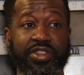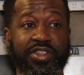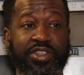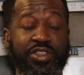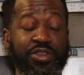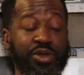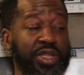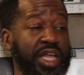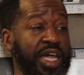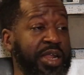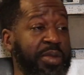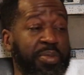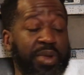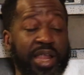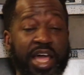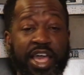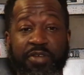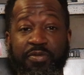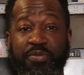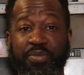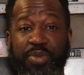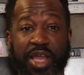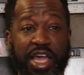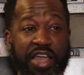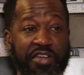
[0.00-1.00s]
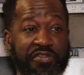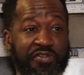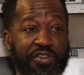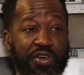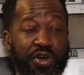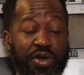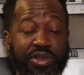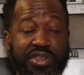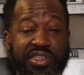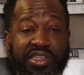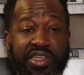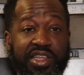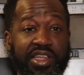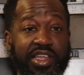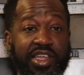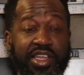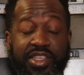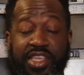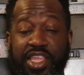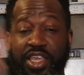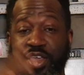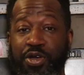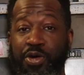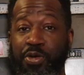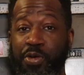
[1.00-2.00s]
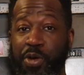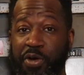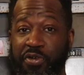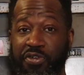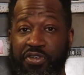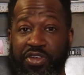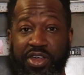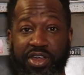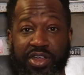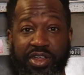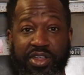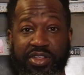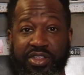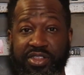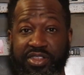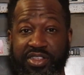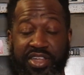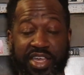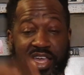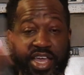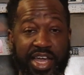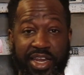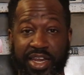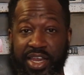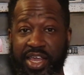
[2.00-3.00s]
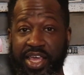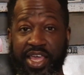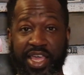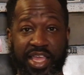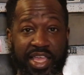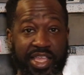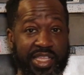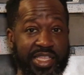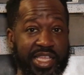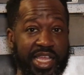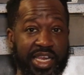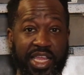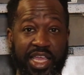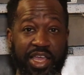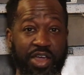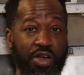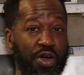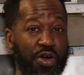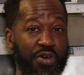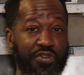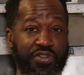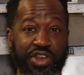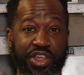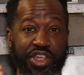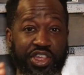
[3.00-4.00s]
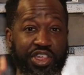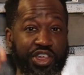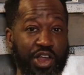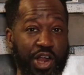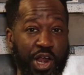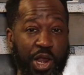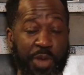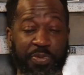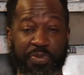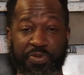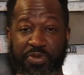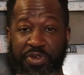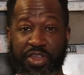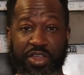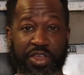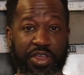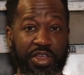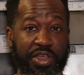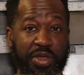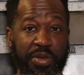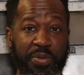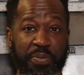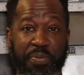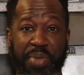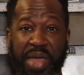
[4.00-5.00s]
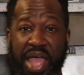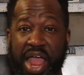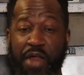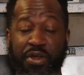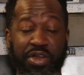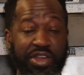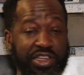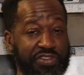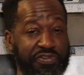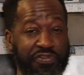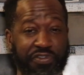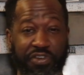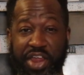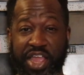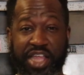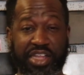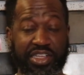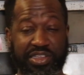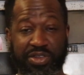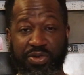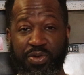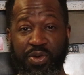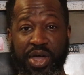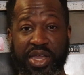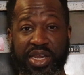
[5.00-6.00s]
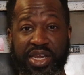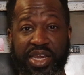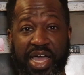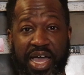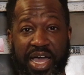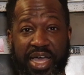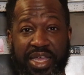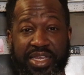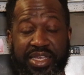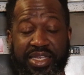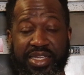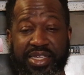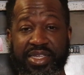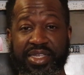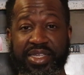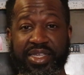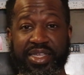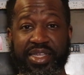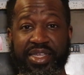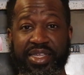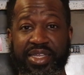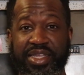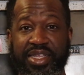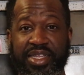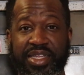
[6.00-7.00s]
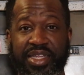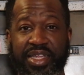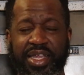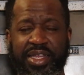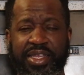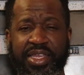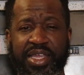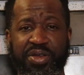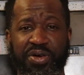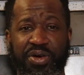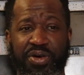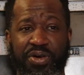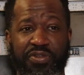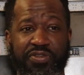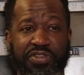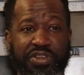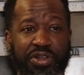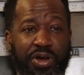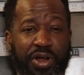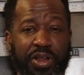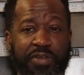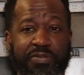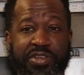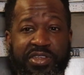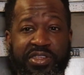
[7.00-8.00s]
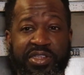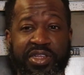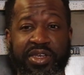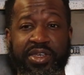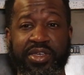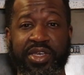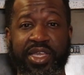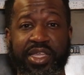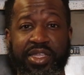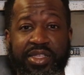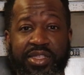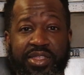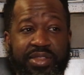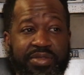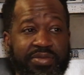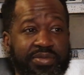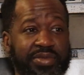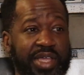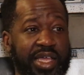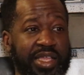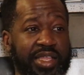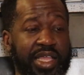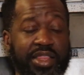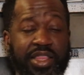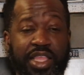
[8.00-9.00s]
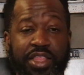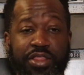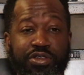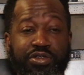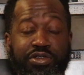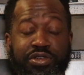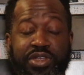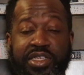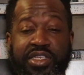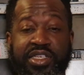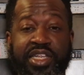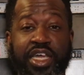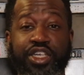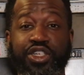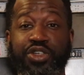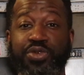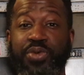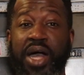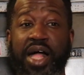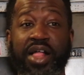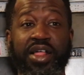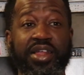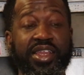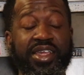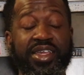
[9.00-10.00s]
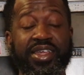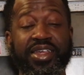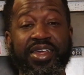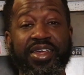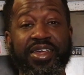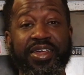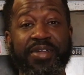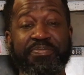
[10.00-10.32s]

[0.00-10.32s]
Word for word: You know, a lot of black black folks, they go over to, to L A, then they go over to Europe, Paris, France, and whatnot. And then all of, all of a sudden, they, they, they, they lose their sexuality.